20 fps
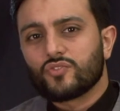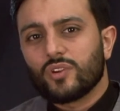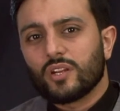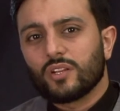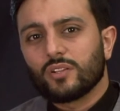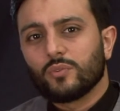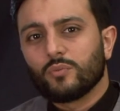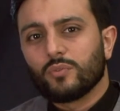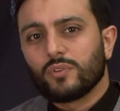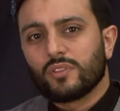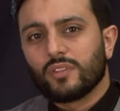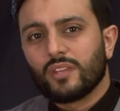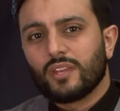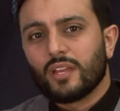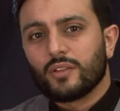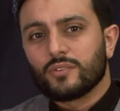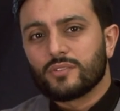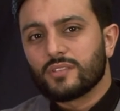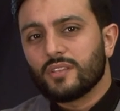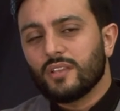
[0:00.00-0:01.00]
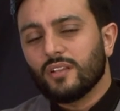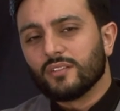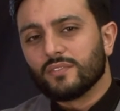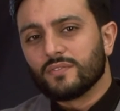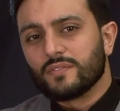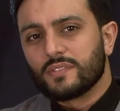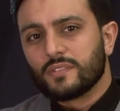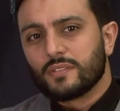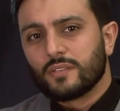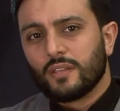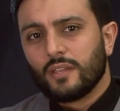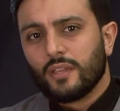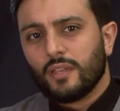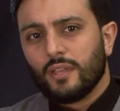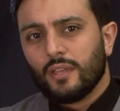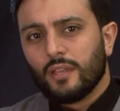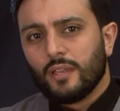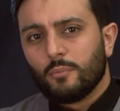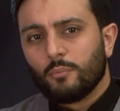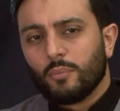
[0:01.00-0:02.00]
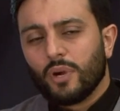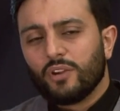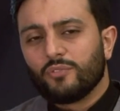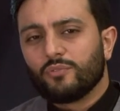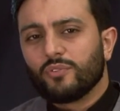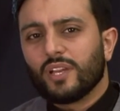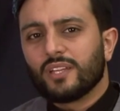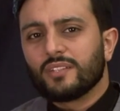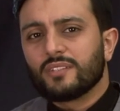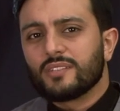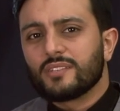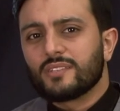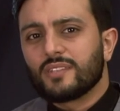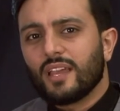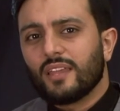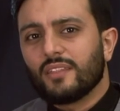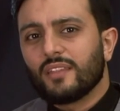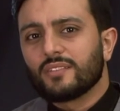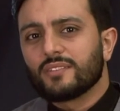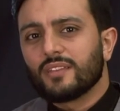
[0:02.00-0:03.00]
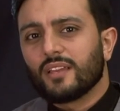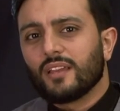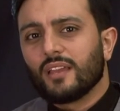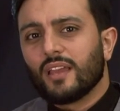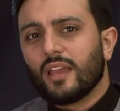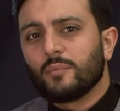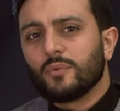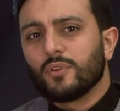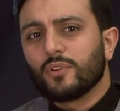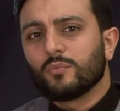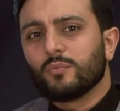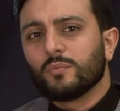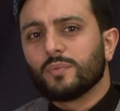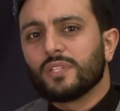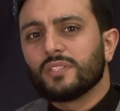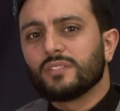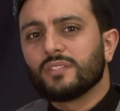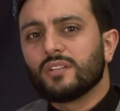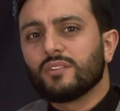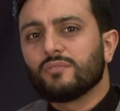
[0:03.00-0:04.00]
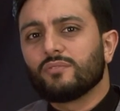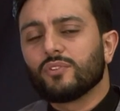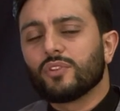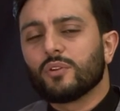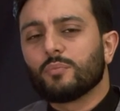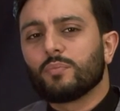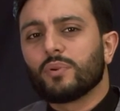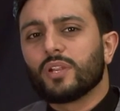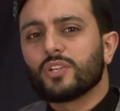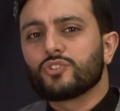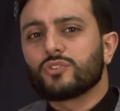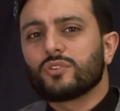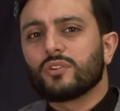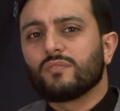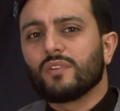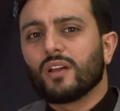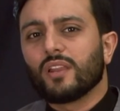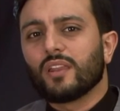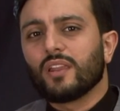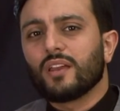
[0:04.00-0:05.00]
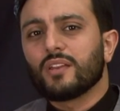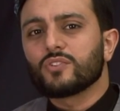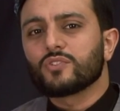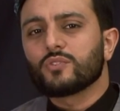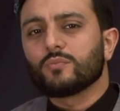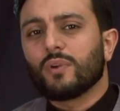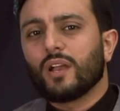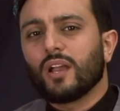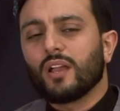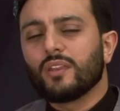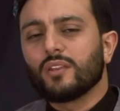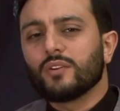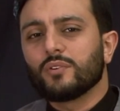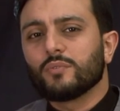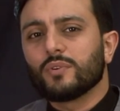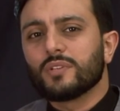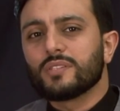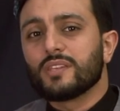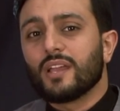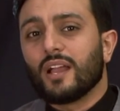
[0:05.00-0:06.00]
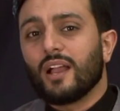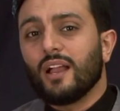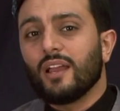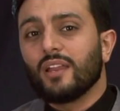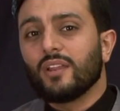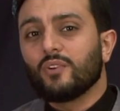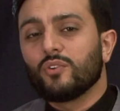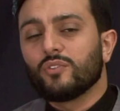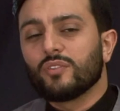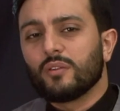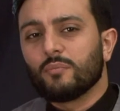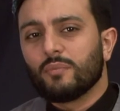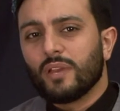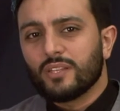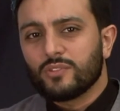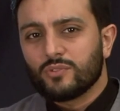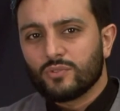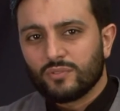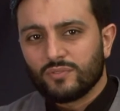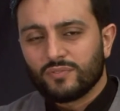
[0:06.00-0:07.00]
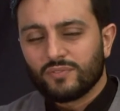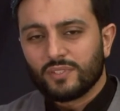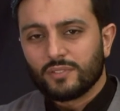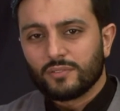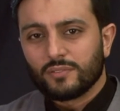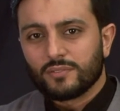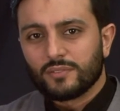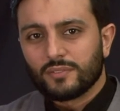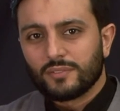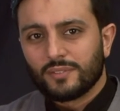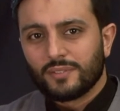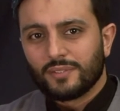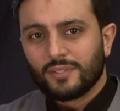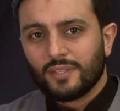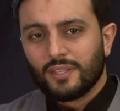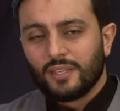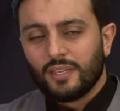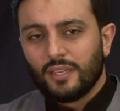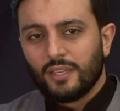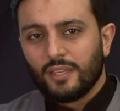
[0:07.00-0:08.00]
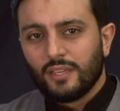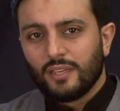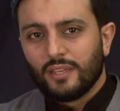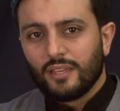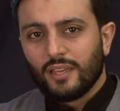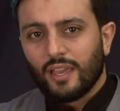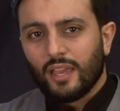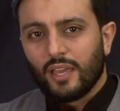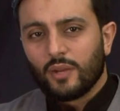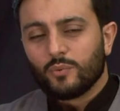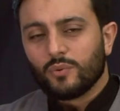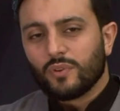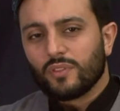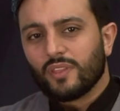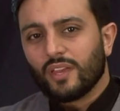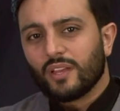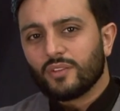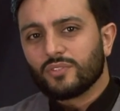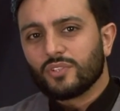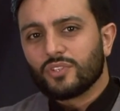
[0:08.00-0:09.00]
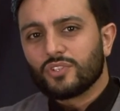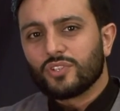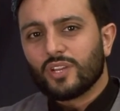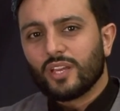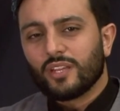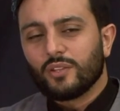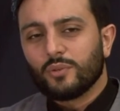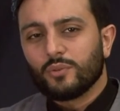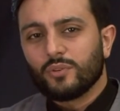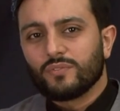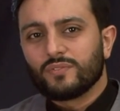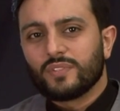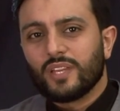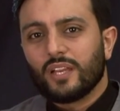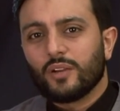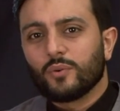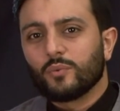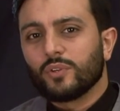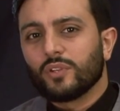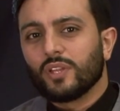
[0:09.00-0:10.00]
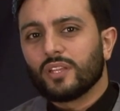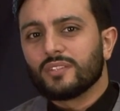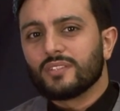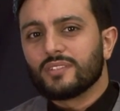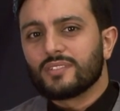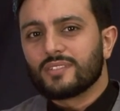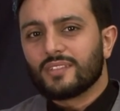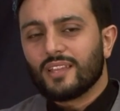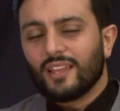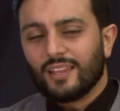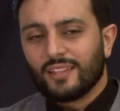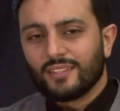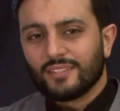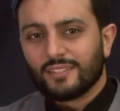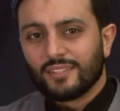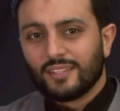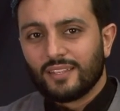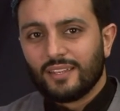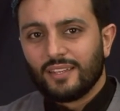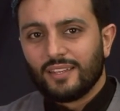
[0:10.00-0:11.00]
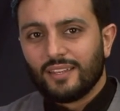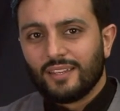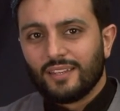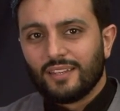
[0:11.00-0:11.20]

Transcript: the struggle within ourselves. But if we understand that Amir al-Mu'mineen did it for the pleasure of Allah subhanahu wa ta'ala on the battlefield, and without a shadow of doubt, we understand